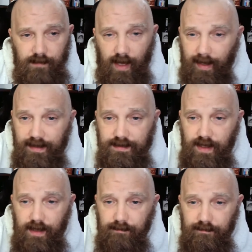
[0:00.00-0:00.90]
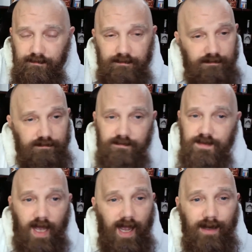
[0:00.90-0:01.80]
got to say,
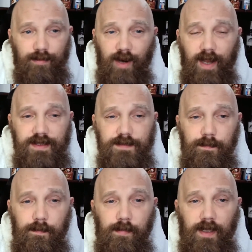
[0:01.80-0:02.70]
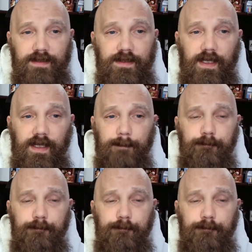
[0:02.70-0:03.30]
it's a higher price, but I